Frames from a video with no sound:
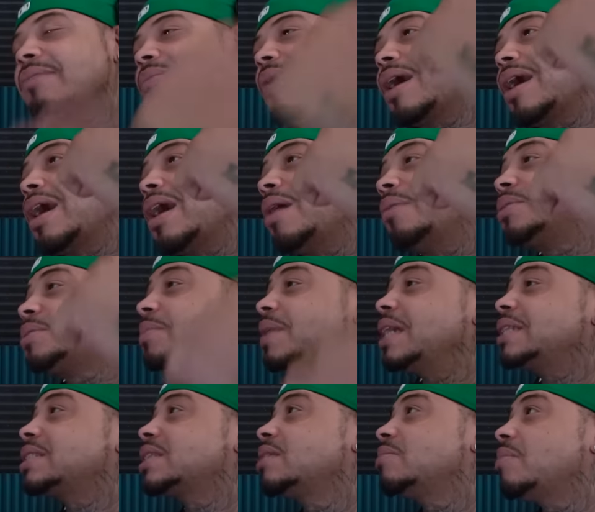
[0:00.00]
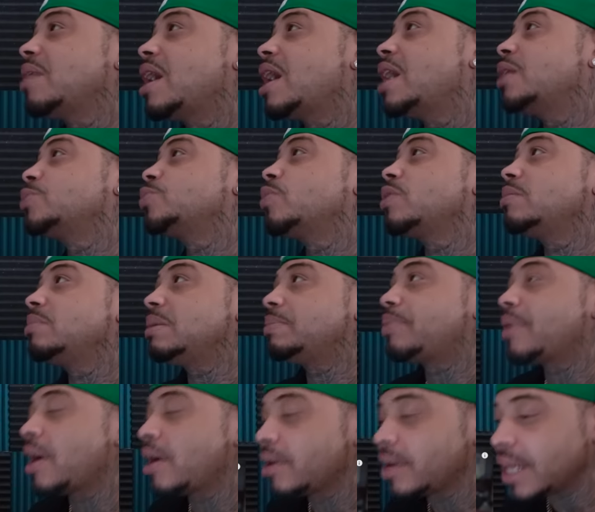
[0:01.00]
moms, Mexican moms want to be
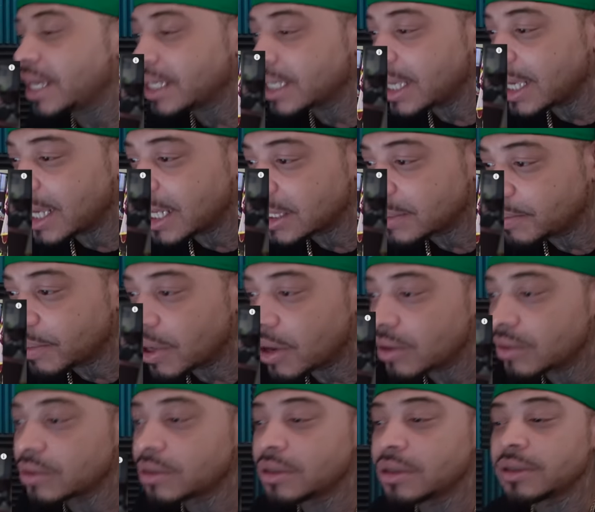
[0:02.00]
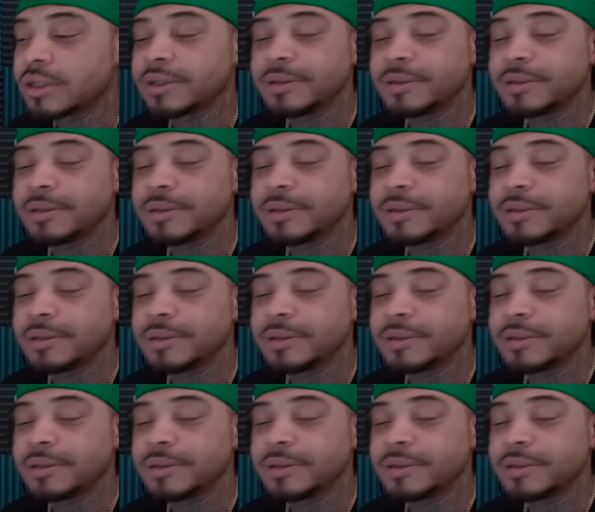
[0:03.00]
proud of their kids, bro.